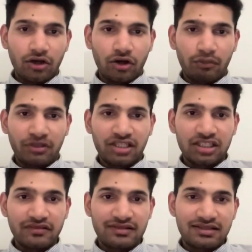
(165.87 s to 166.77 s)

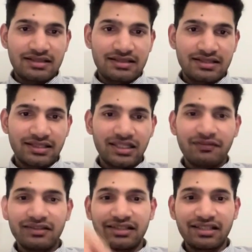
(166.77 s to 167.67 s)
comprehensive skill set,
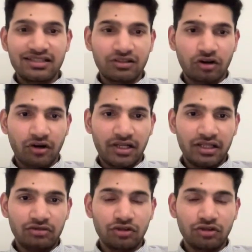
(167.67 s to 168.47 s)
everything is there already.